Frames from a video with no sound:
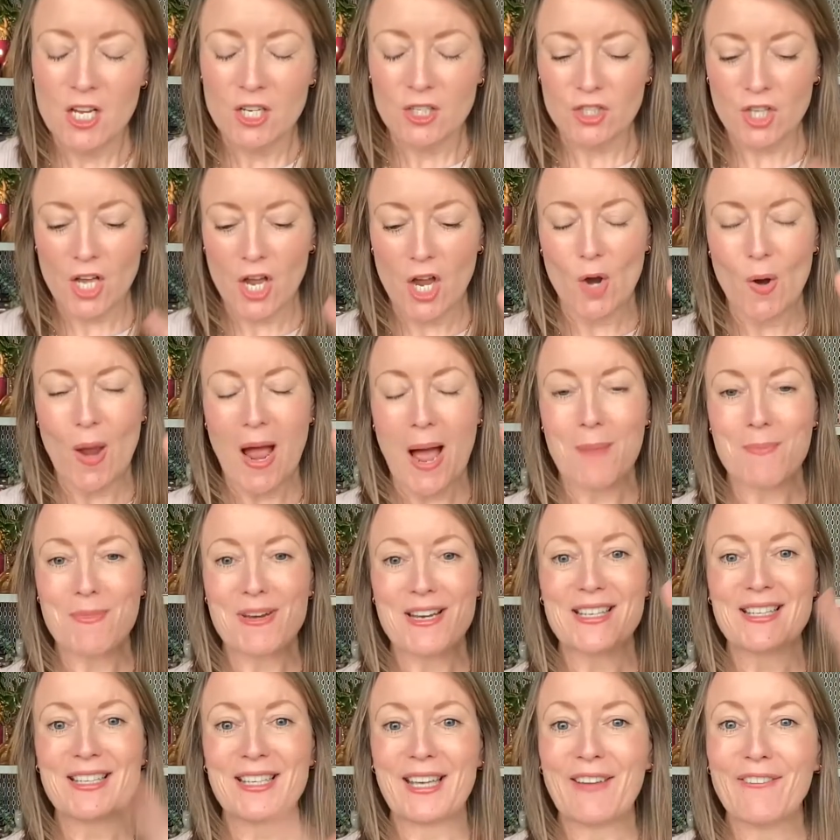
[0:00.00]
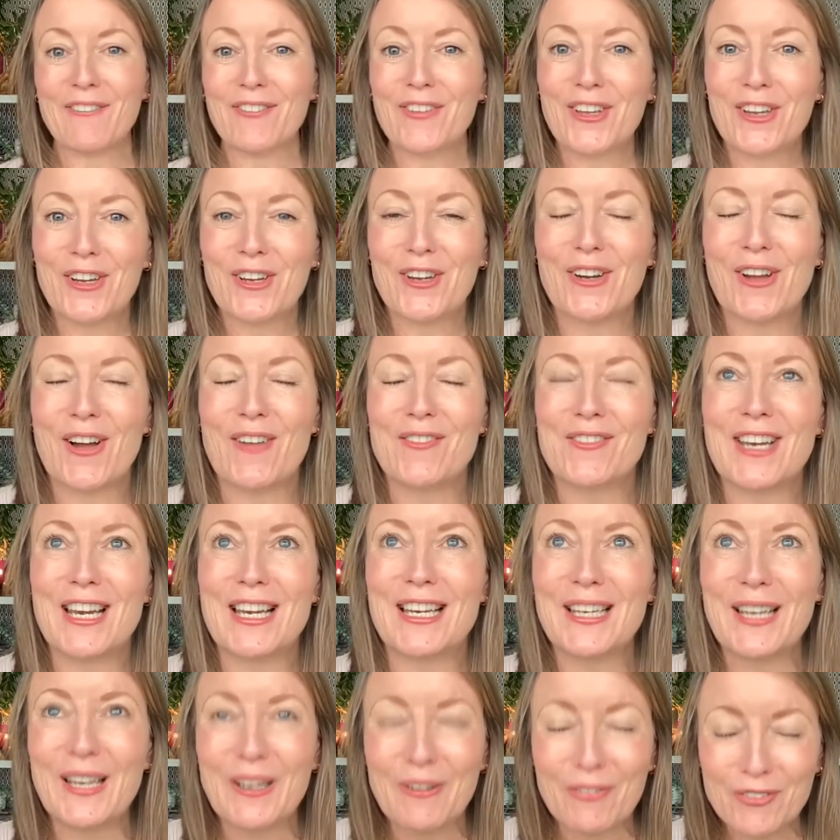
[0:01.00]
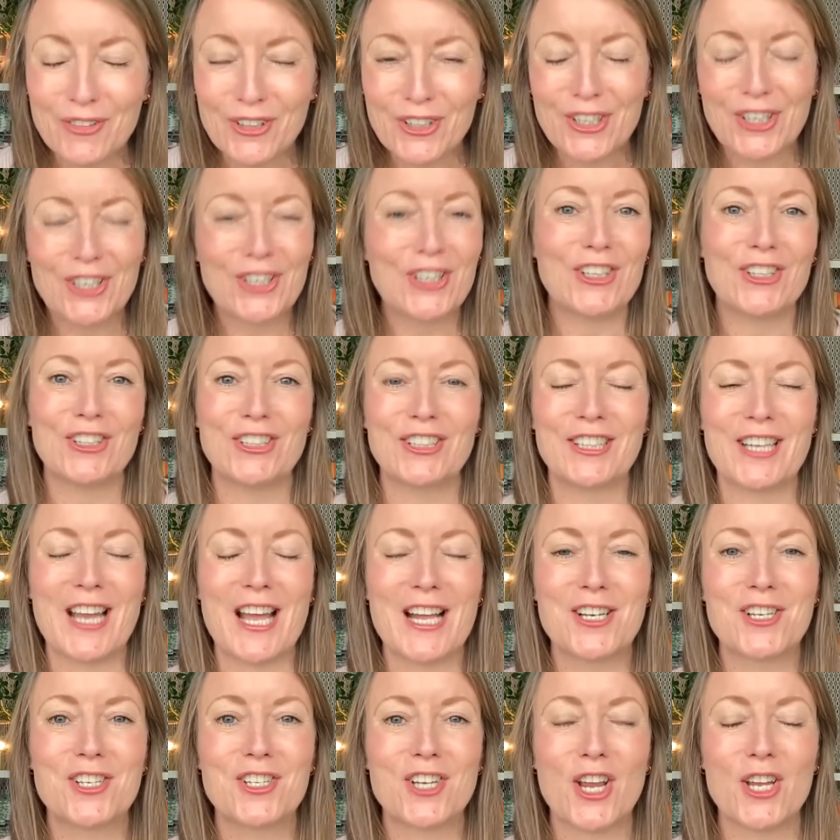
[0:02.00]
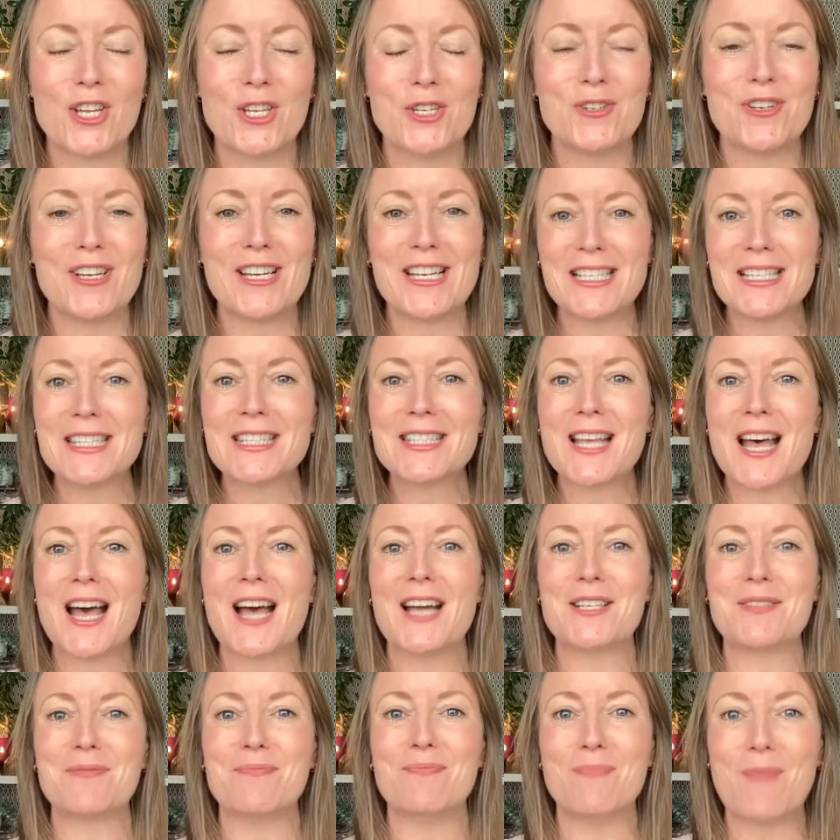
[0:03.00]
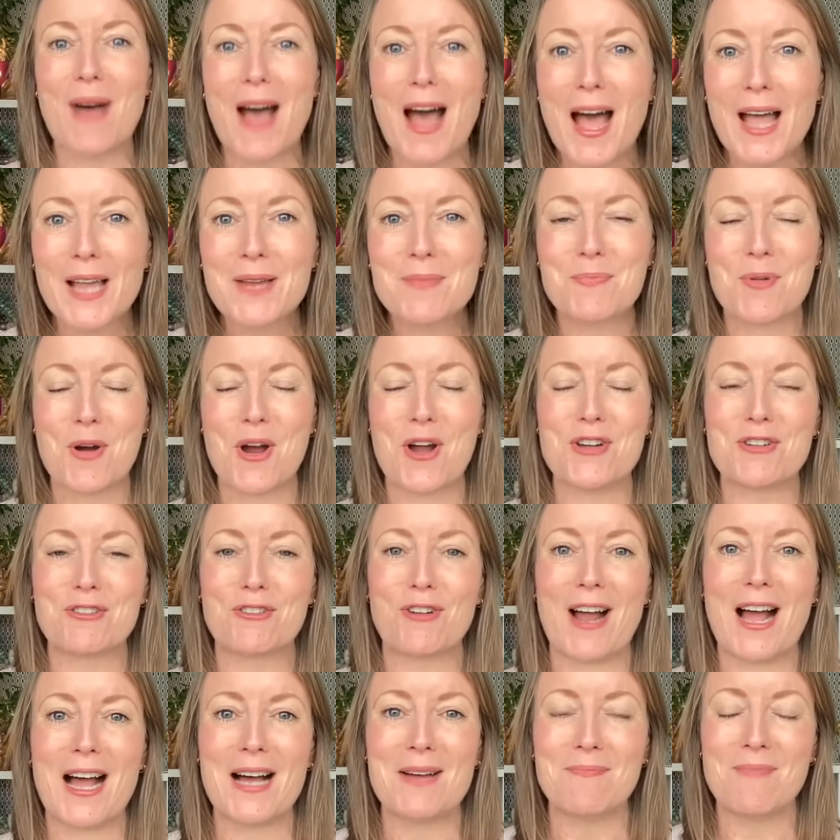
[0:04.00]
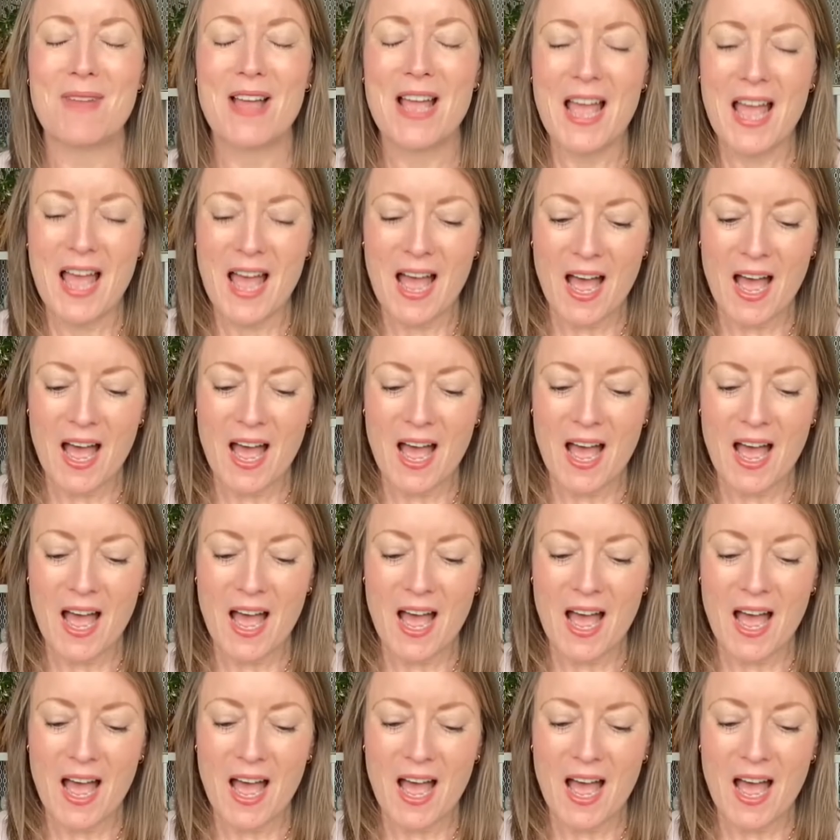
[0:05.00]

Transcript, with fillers: So, I'm going to give you, I'm going to lift the curtain and show you inside my program.